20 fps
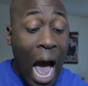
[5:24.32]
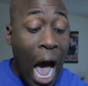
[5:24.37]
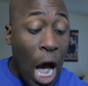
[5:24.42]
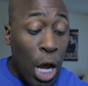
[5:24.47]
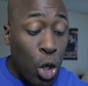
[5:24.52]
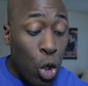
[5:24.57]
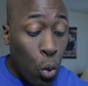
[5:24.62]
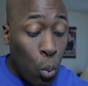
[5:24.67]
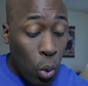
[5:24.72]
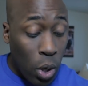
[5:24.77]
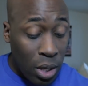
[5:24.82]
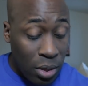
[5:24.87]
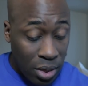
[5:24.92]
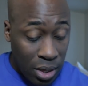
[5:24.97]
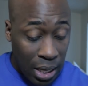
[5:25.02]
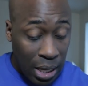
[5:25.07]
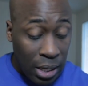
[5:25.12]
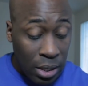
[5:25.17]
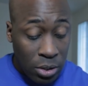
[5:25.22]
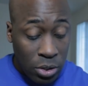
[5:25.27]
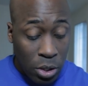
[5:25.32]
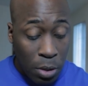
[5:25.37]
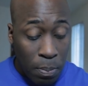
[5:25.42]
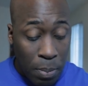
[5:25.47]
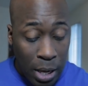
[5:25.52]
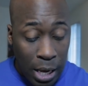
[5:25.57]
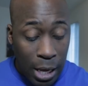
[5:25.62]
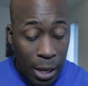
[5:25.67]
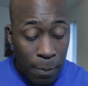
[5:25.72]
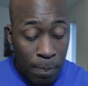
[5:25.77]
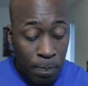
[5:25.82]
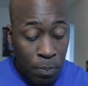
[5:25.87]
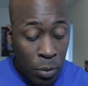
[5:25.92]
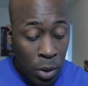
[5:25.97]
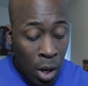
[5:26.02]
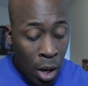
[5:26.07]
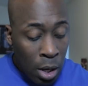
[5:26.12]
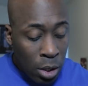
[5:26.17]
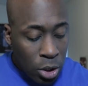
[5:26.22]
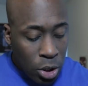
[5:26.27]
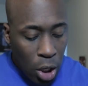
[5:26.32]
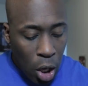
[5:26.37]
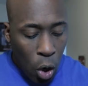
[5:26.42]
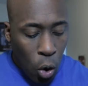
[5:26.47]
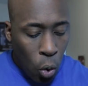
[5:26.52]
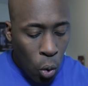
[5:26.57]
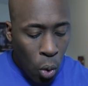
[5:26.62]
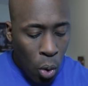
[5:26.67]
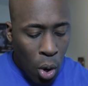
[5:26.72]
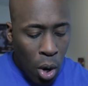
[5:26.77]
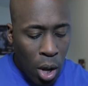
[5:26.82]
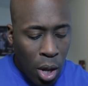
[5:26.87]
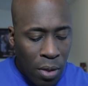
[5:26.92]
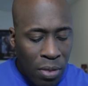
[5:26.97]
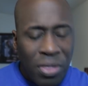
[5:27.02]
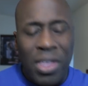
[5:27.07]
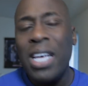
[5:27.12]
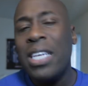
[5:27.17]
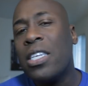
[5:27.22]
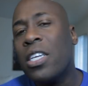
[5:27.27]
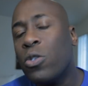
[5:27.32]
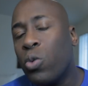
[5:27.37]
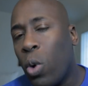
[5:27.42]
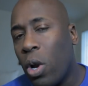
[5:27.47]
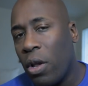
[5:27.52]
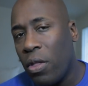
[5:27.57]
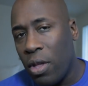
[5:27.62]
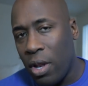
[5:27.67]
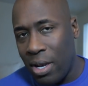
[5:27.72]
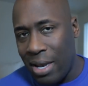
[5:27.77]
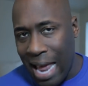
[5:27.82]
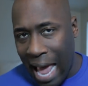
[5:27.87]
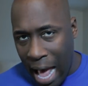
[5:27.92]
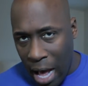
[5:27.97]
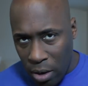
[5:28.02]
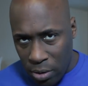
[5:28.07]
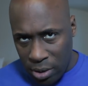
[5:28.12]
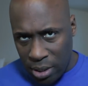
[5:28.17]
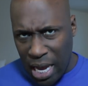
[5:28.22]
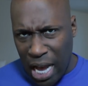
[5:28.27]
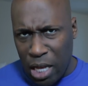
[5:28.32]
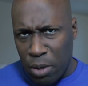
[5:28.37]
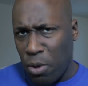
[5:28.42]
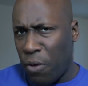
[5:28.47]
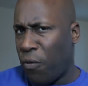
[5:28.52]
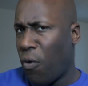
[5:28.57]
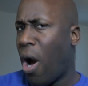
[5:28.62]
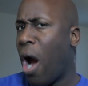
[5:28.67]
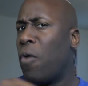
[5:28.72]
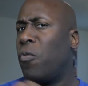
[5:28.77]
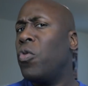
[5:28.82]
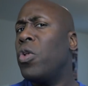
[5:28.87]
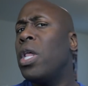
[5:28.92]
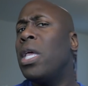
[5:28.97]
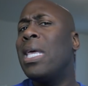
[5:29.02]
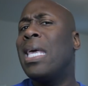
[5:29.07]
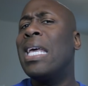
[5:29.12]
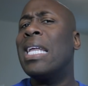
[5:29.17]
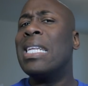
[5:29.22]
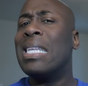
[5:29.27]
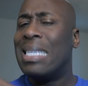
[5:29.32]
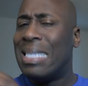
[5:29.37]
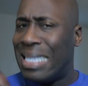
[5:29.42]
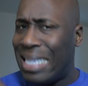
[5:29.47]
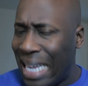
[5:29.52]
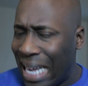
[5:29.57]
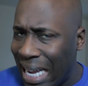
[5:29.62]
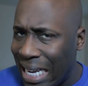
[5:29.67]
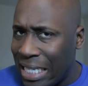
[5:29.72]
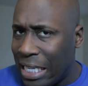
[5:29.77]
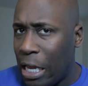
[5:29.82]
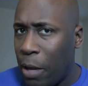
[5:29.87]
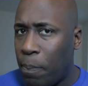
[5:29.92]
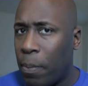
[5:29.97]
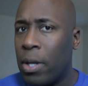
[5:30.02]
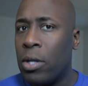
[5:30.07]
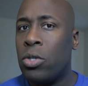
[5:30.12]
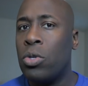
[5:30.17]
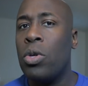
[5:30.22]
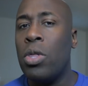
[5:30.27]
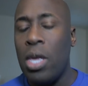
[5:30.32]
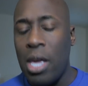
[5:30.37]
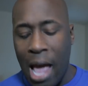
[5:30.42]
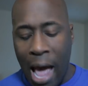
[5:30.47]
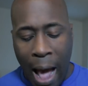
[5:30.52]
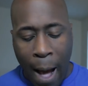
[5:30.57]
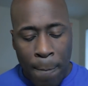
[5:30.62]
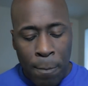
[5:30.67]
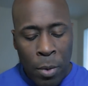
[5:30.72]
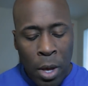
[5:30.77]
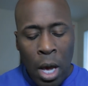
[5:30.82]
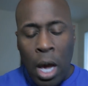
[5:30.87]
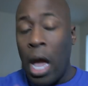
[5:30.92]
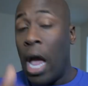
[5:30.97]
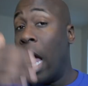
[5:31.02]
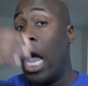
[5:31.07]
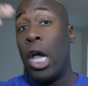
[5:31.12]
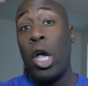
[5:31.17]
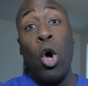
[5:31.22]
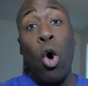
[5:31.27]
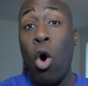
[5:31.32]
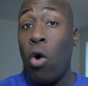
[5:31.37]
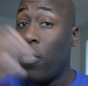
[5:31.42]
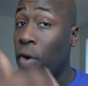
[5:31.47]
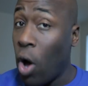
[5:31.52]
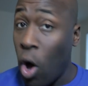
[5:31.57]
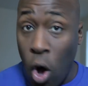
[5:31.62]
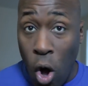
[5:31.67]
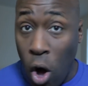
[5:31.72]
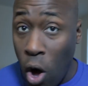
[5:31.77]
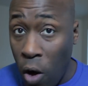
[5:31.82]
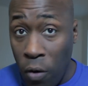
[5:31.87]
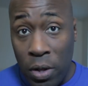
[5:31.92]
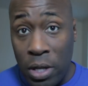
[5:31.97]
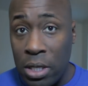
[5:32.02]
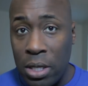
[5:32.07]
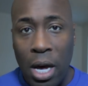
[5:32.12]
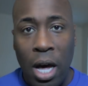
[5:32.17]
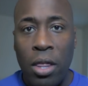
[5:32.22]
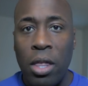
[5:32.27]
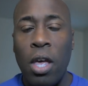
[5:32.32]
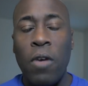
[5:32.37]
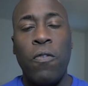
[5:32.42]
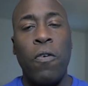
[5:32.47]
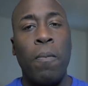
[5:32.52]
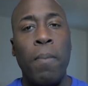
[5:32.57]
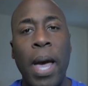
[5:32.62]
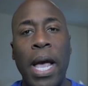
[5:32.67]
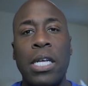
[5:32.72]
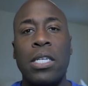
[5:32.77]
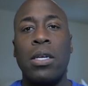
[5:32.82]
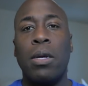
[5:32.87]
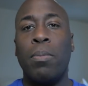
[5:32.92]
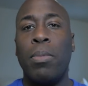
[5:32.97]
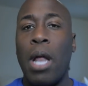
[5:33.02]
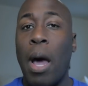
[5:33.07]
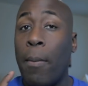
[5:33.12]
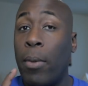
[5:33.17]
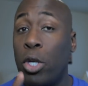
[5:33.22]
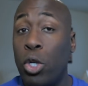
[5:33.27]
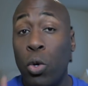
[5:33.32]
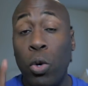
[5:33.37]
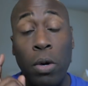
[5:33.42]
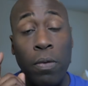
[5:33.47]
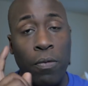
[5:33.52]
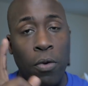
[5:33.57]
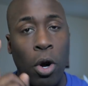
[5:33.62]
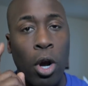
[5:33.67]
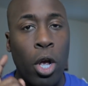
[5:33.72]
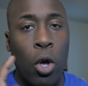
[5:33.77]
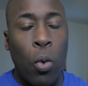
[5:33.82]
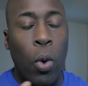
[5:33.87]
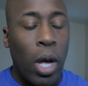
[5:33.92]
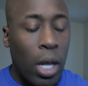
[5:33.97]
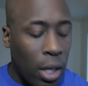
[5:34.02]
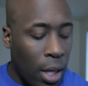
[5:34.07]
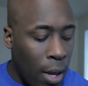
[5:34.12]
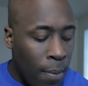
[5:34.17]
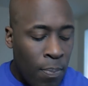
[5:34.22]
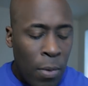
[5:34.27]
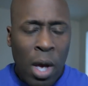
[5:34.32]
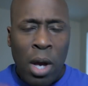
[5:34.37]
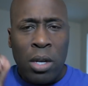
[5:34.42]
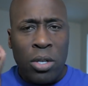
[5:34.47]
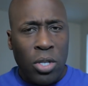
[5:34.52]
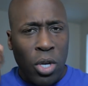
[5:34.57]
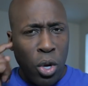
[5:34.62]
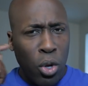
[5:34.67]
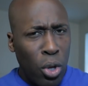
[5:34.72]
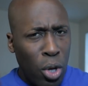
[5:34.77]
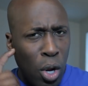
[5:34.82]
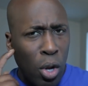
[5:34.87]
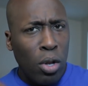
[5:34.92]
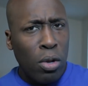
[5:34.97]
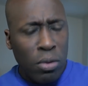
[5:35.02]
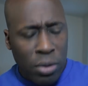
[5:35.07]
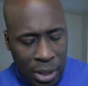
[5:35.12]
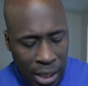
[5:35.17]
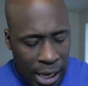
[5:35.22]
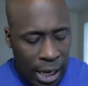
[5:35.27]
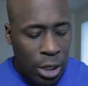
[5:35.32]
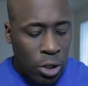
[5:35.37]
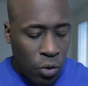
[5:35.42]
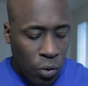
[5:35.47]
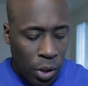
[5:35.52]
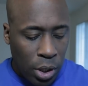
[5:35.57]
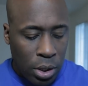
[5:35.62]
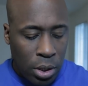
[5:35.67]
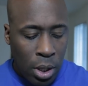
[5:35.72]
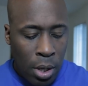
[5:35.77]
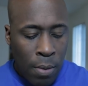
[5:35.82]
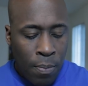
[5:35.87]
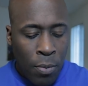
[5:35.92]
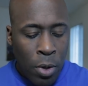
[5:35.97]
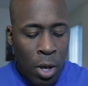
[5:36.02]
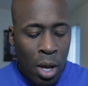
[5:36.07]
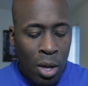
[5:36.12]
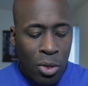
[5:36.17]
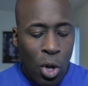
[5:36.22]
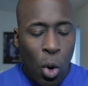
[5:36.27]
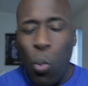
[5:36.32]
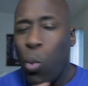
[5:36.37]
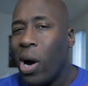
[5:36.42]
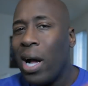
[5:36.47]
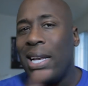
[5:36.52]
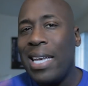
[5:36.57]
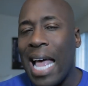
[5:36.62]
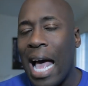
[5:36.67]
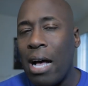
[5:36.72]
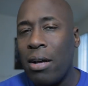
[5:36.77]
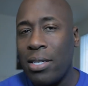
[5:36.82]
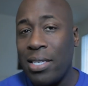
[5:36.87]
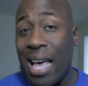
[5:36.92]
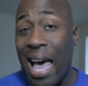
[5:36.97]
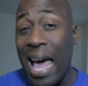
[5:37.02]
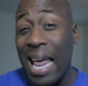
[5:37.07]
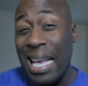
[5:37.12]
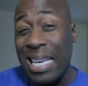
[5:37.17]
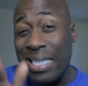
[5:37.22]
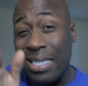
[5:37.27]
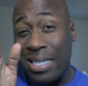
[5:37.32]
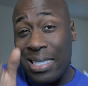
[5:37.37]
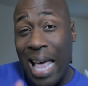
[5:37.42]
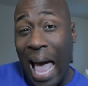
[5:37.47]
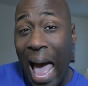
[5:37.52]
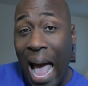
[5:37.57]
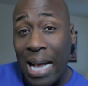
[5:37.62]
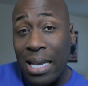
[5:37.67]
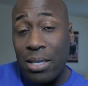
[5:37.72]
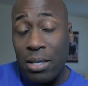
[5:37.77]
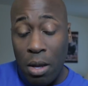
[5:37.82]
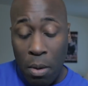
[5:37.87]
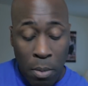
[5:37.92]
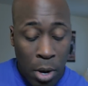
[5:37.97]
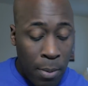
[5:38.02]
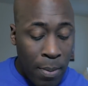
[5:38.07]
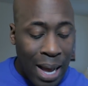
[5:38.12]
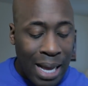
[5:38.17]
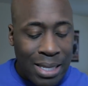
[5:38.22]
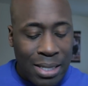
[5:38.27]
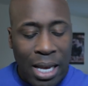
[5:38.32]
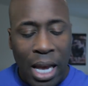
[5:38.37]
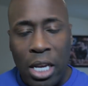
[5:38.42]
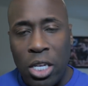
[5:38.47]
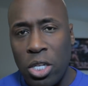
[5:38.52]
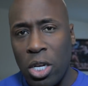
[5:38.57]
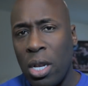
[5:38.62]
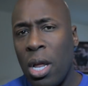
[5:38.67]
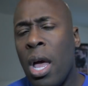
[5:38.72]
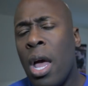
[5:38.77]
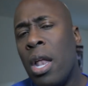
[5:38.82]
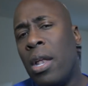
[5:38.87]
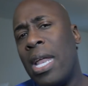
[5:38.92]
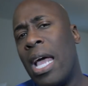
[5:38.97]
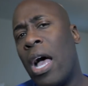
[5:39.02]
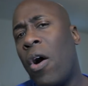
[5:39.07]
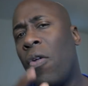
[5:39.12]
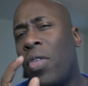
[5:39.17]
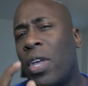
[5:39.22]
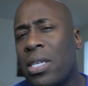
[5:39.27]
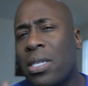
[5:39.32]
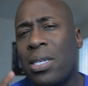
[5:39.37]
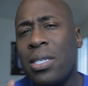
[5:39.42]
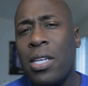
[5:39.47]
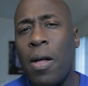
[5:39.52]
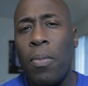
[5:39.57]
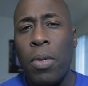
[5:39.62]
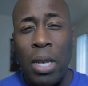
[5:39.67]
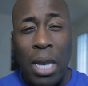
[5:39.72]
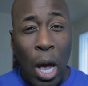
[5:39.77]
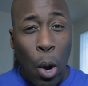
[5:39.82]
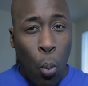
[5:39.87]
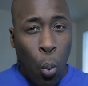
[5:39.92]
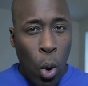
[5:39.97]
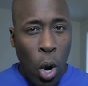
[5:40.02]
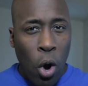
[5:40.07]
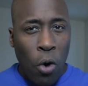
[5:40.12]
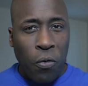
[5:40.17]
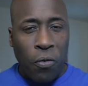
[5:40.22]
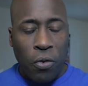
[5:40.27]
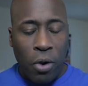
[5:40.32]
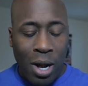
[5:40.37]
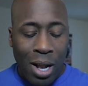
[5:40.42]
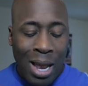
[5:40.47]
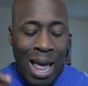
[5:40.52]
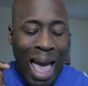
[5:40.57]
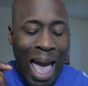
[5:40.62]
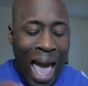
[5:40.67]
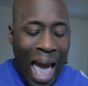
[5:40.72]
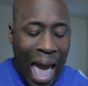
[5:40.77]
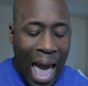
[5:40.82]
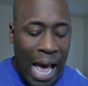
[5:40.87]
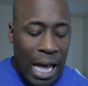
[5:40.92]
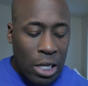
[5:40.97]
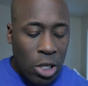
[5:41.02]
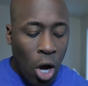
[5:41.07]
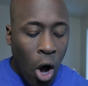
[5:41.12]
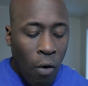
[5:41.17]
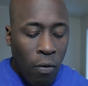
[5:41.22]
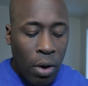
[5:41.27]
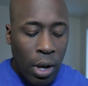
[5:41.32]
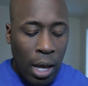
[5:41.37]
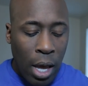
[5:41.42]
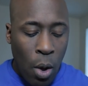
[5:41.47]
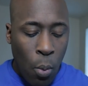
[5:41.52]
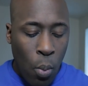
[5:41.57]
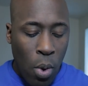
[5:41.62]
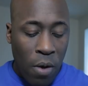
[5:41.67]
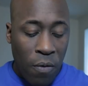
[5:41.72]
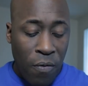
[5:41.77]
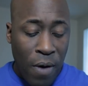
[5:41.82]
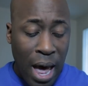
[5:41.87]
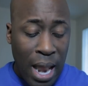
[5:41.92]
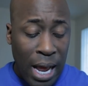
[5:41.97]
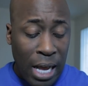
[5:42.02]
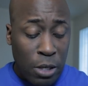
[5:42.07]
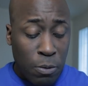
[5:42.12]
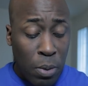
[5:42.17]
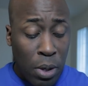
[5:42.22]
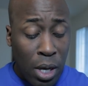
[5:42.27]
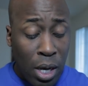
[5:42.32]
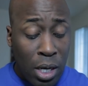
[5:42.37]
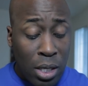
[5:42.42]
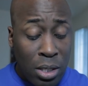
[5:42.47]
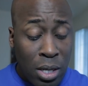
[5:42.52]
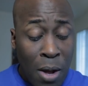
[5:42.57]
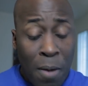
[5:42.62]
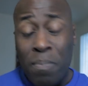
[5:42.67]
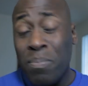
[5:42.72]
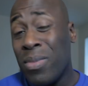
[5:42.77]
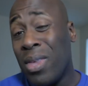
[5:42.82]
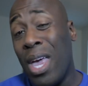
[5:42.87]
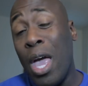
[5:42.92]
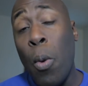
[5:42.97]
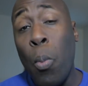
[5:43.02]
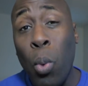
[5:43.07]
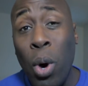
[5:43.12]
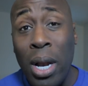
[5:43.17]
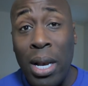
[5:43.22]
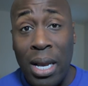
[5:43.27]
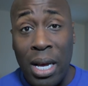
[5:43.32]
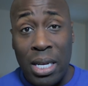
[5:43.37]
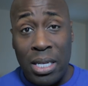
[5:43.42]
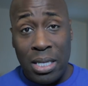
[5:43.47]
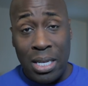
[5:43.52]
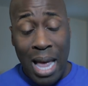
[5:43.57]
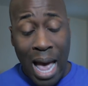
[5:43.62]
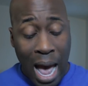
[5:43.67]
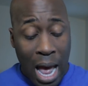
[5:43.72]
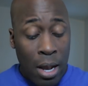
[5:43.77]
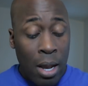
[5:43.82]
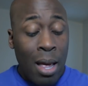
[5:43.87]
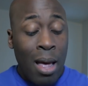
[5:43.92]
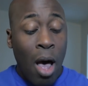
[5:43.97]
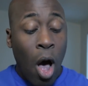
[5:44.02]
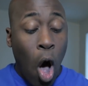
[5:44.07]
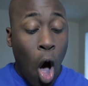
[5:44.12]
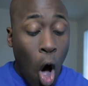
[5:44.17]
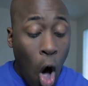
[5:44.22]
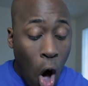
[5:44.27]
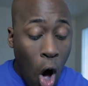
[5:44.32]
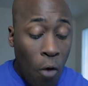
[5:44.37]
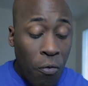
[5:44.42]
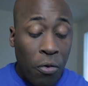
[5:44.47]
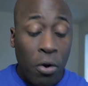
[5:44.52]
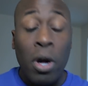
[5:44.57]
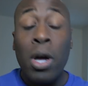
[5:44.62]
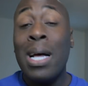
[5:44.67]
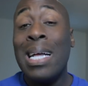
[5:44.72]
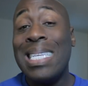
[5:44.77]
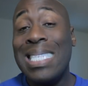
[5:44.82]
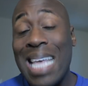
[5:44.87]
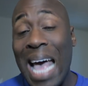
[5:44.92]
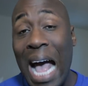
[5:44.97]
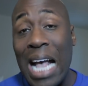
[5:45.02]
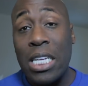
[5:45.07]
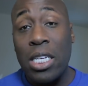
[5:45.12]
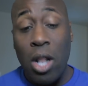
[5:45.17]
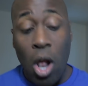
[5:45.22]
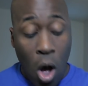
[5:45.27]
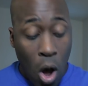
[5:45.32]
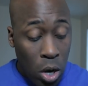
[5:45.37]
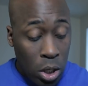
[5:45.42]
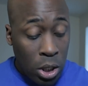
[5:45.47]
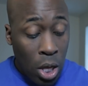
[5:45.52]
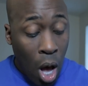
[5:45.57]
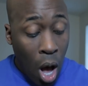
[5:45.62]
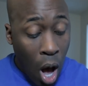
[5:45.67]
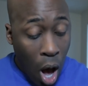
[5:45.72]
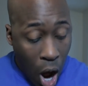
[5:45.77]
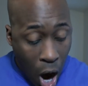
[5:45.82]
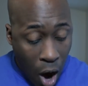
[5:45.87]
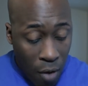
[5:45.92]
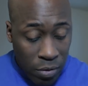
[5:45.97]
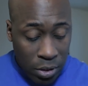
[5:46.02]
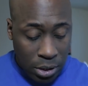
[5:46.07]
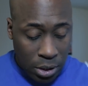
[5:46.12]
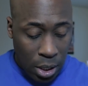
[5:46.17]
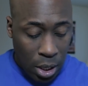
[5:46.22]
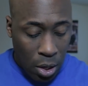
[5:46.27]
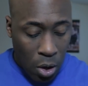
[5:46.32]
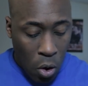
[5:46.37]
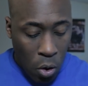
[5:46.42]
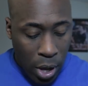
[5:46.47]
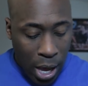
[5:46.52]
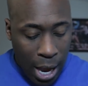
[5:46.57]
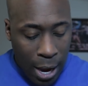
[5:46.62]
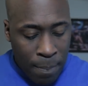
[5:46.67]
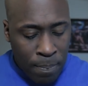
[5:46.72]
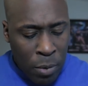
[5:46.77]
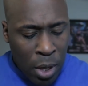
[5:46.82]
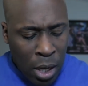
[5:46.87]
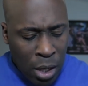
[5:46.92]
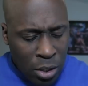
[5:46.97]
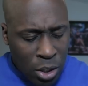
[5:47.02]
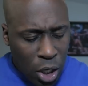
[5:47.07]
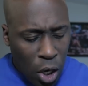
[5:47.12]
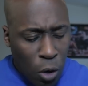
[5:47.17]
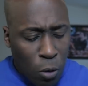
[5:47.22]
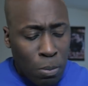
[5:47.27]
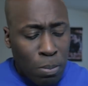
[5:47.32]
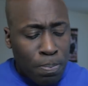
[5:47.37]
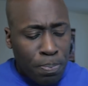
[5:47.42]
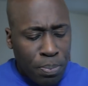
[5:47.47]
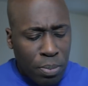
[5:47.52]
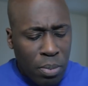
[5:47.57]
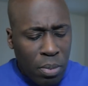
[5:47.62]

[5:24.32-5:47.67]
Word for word: how you want things to be. So this is one of the downsides before I really get dig deep into the app and go over all this other information, but I'm gonna do it very quickly so you don't lose interest. The one downside is tax minimization. Now, this is something that Wealthfront has over M1 Finance because M1 does not offer tax loss harvesting, okay? So